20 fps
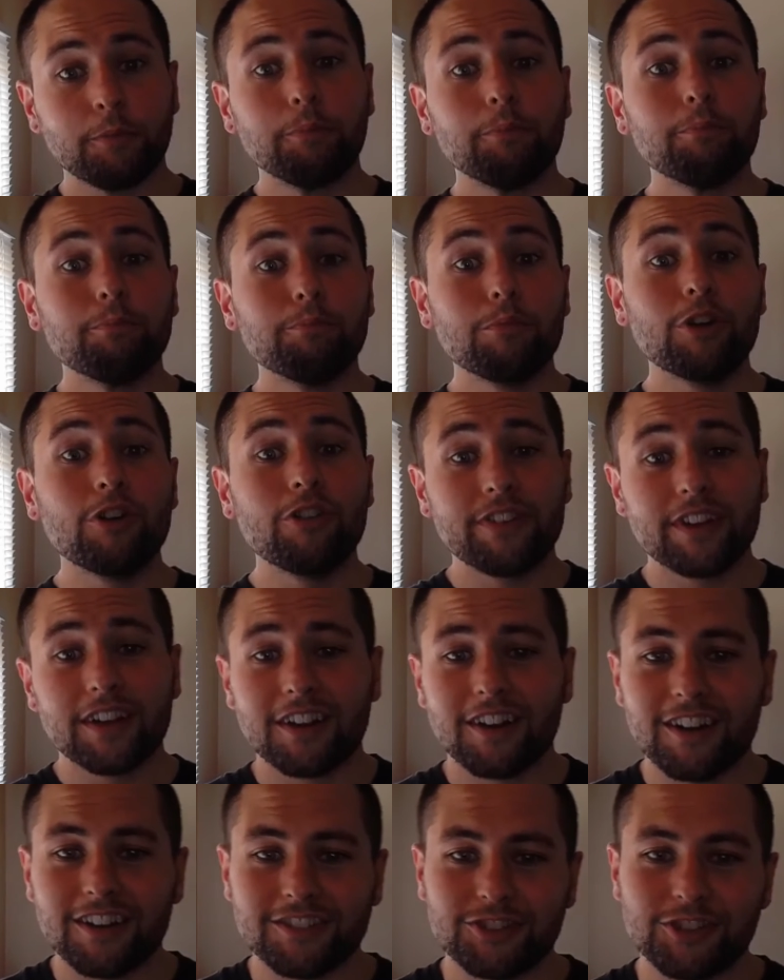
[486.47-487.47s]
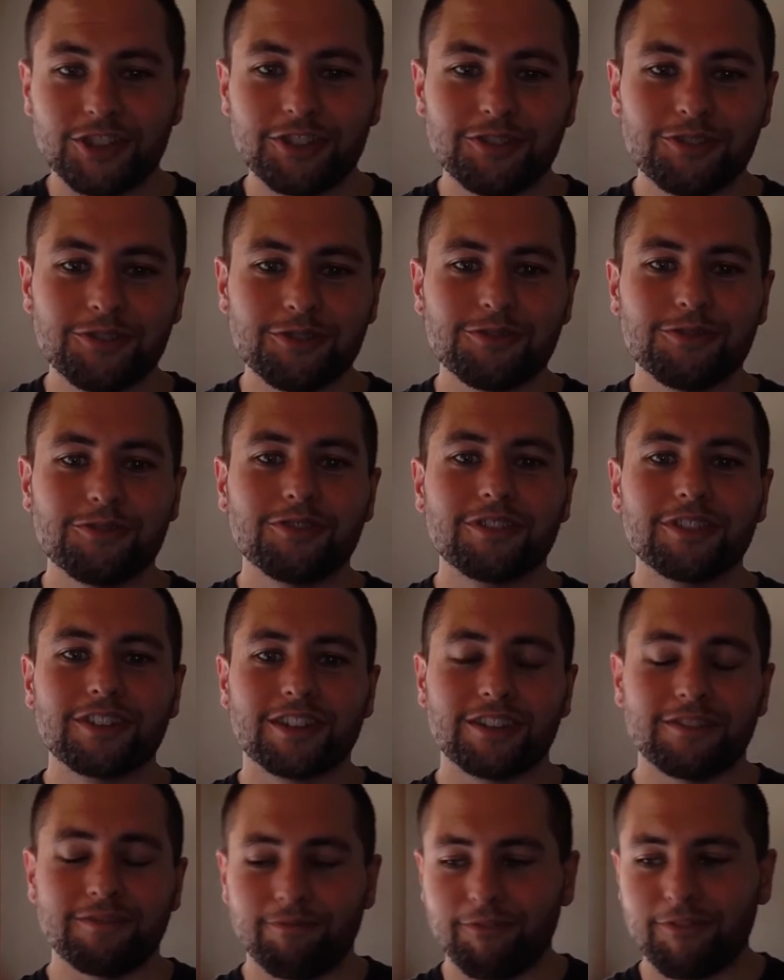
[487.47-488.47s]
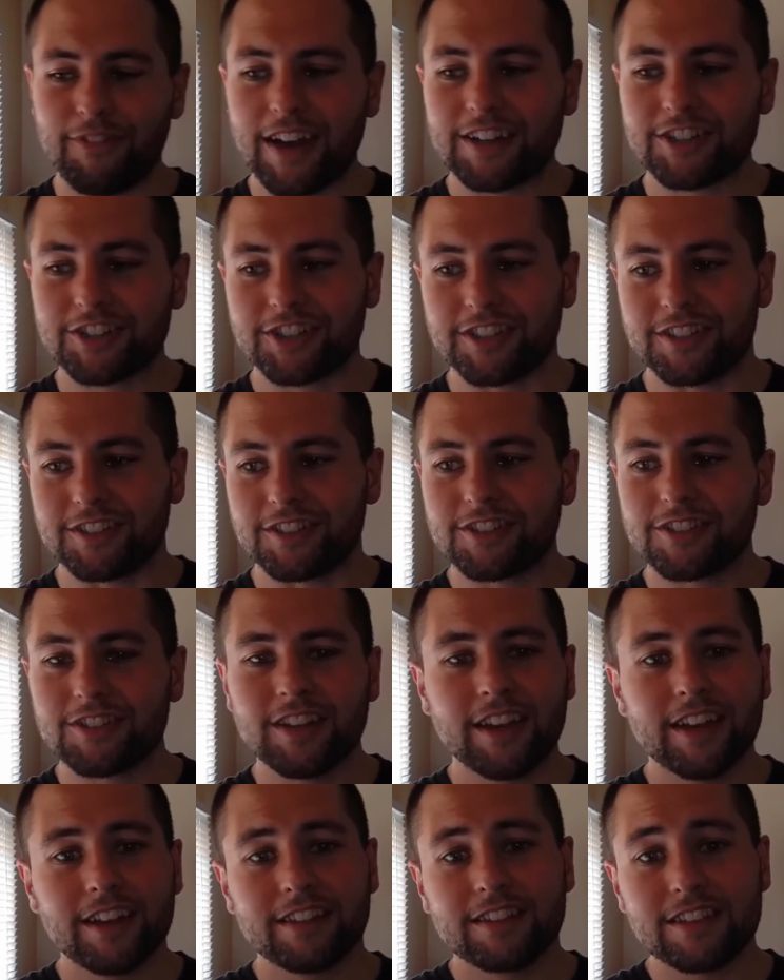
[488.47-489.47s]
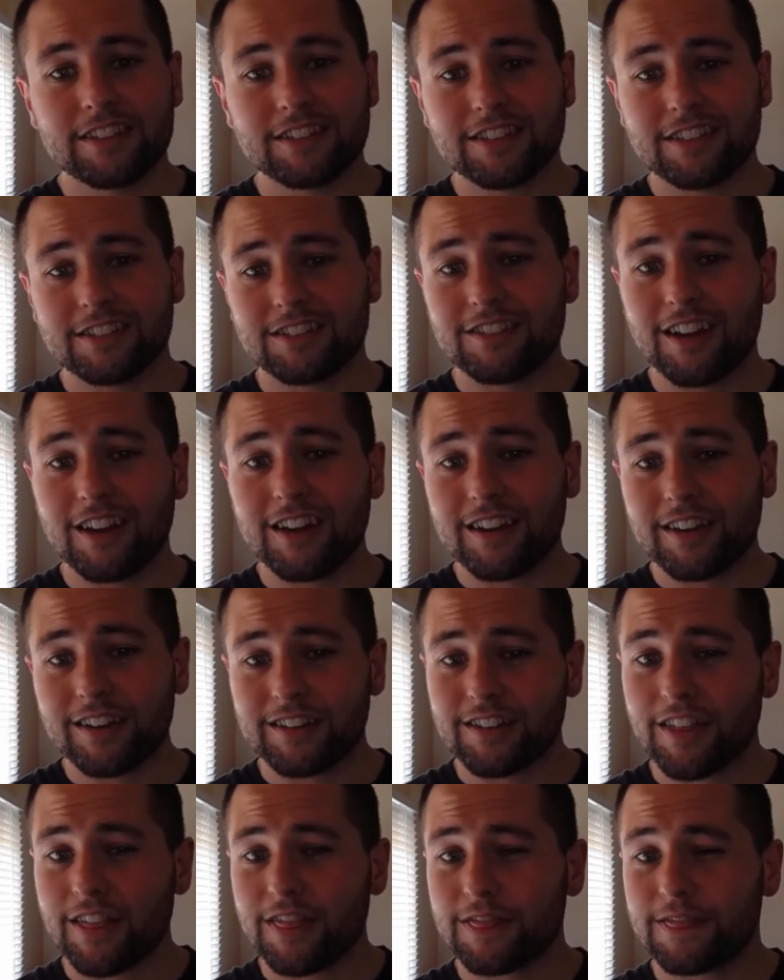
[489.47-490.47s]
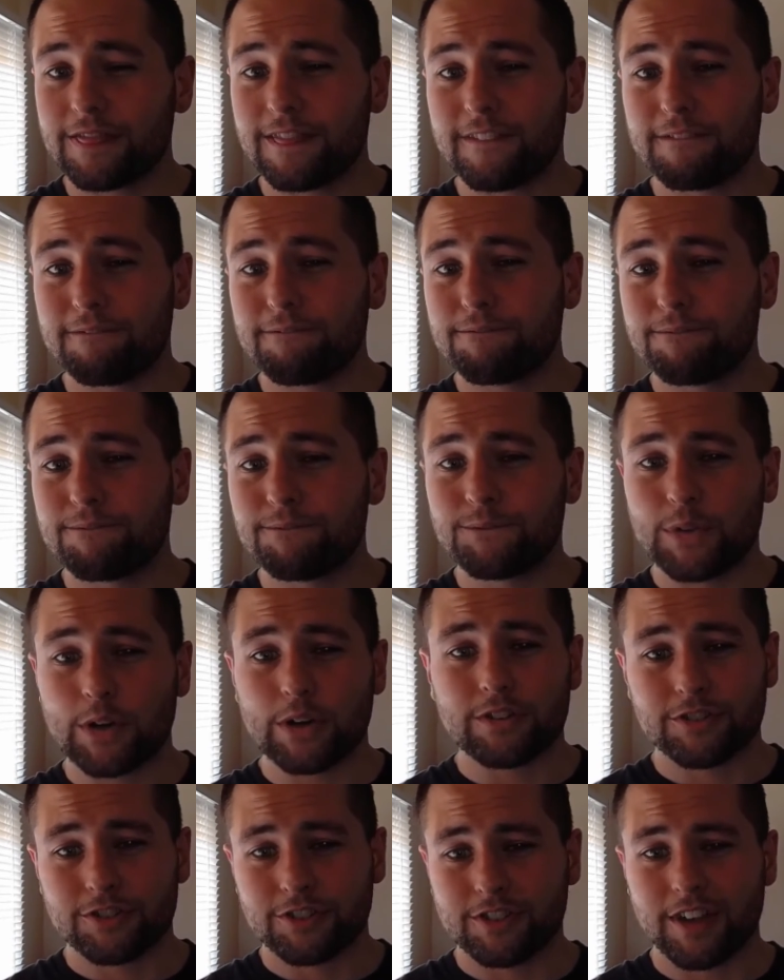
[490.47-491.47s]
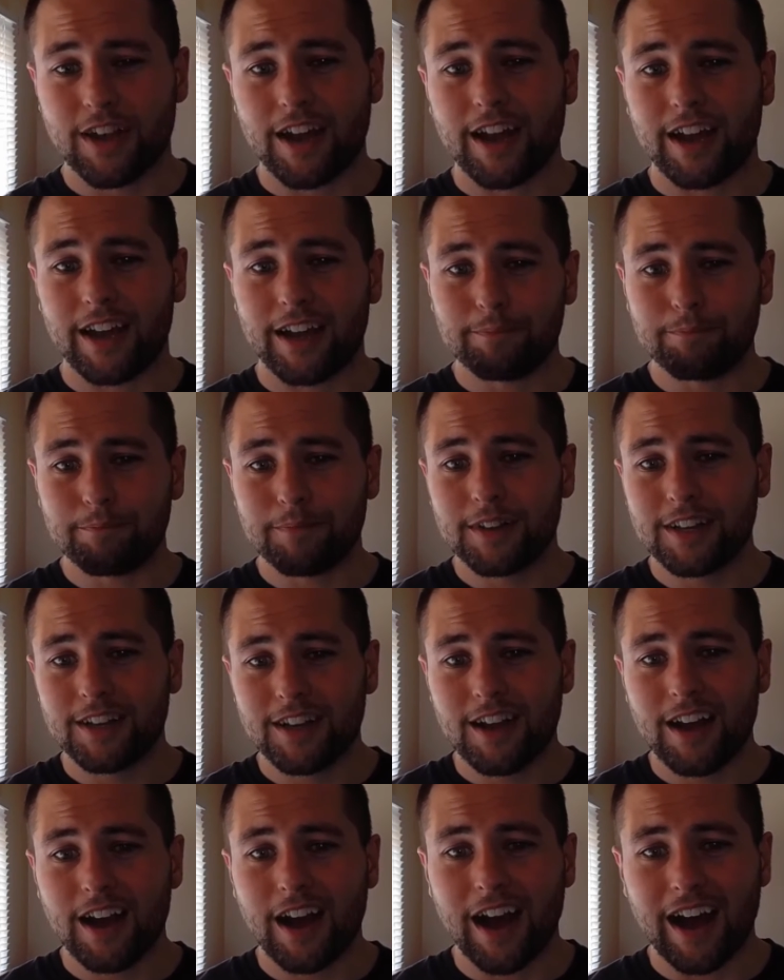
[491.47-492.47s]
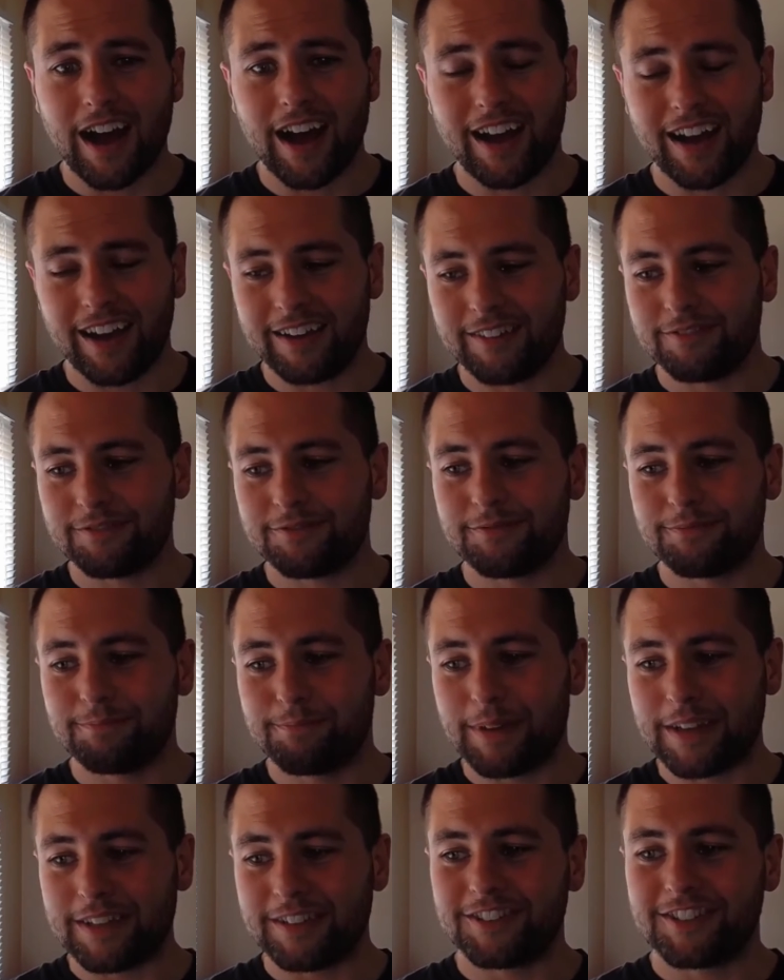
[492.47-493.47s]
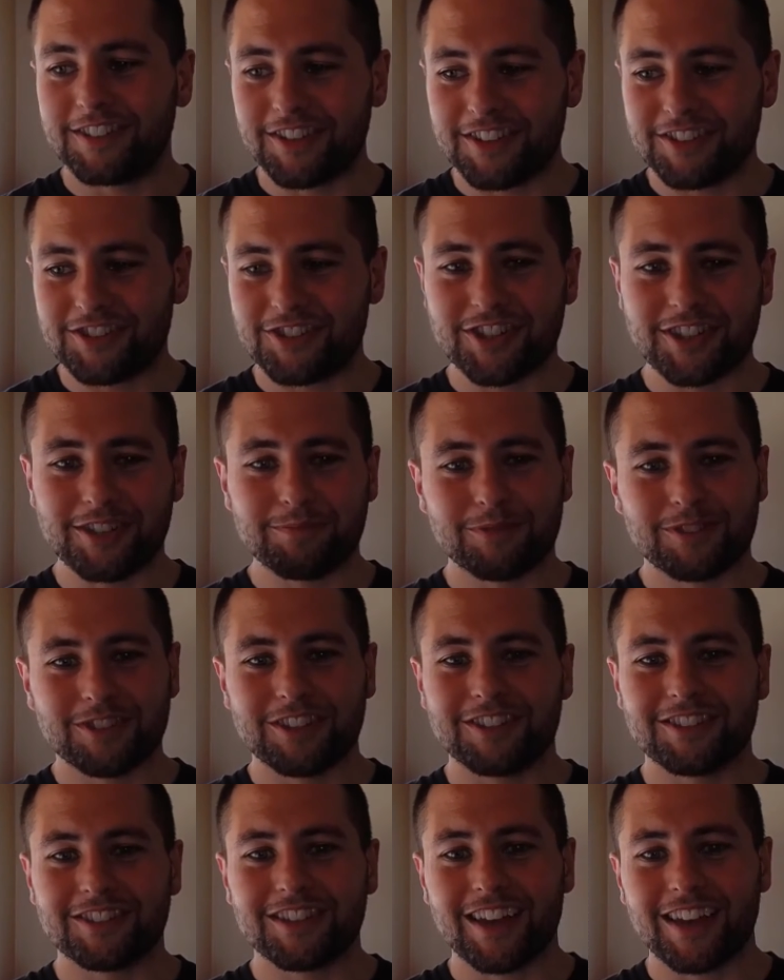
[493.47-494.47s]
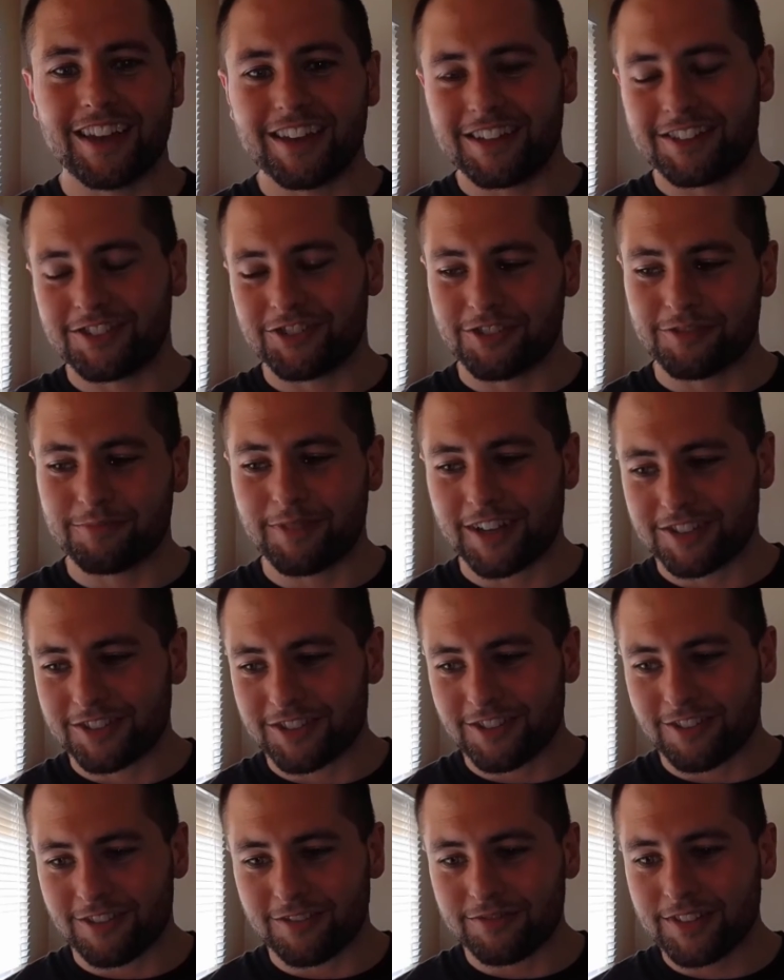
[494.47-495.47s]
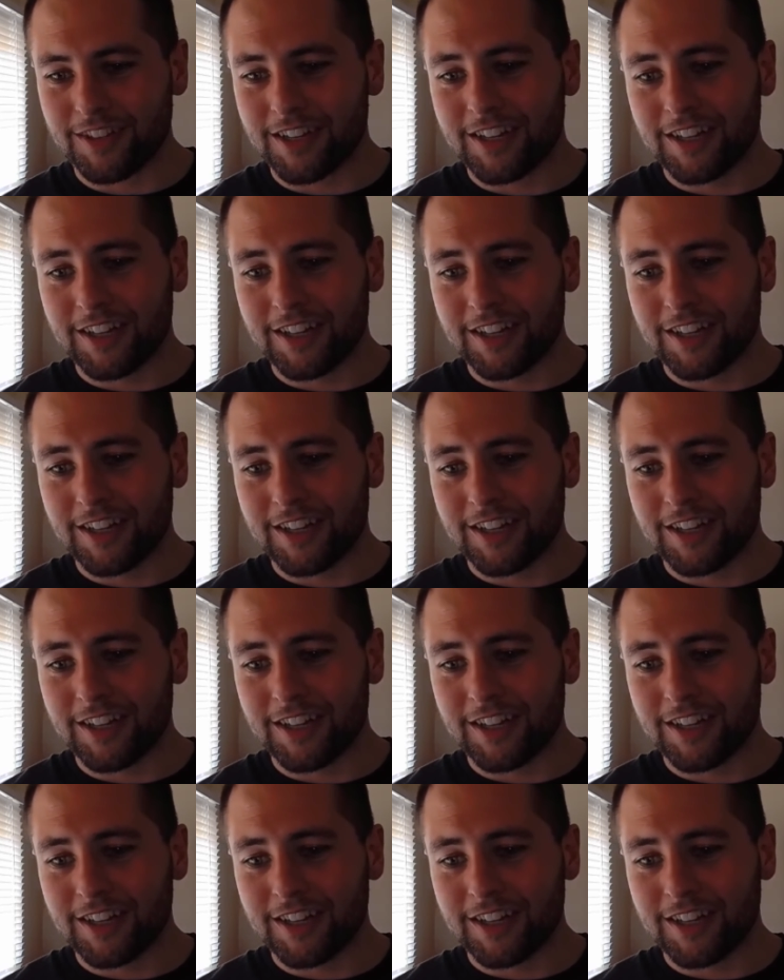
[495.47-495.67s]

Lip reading: Moving on to confessions. This is not the first time I've been to the gym since I injured myself.